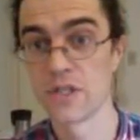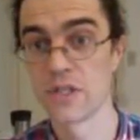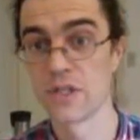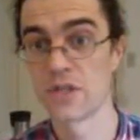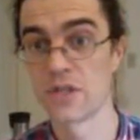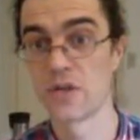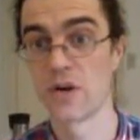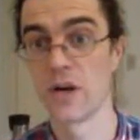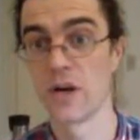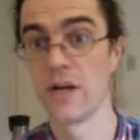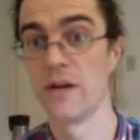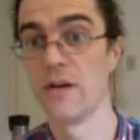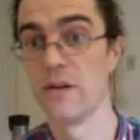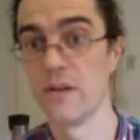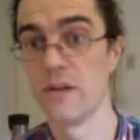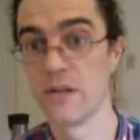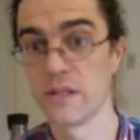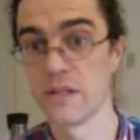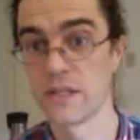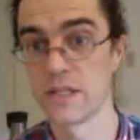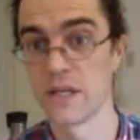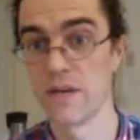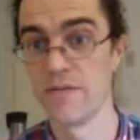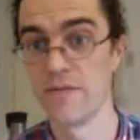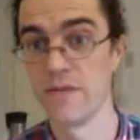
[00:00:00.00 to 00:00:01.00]
it's greater
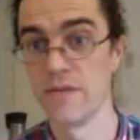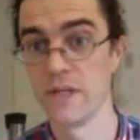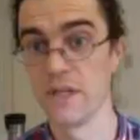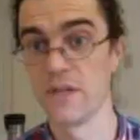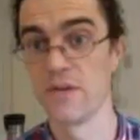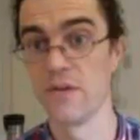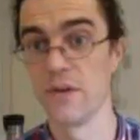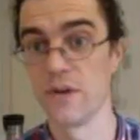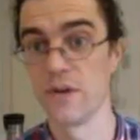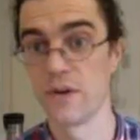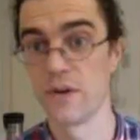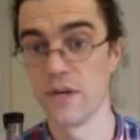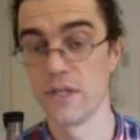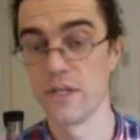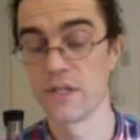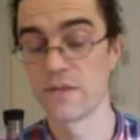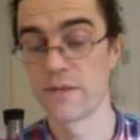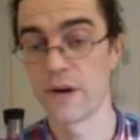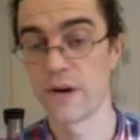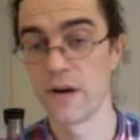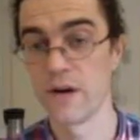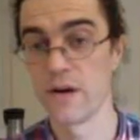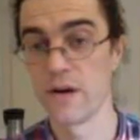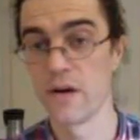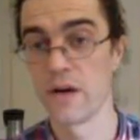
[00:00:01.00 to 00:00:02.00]
than 72 degrees
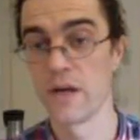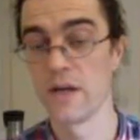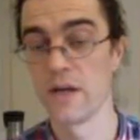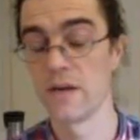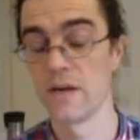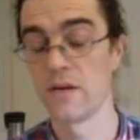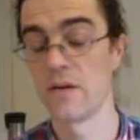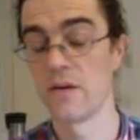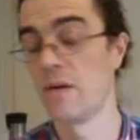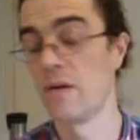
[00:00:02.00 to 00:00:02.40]
Fahrenheit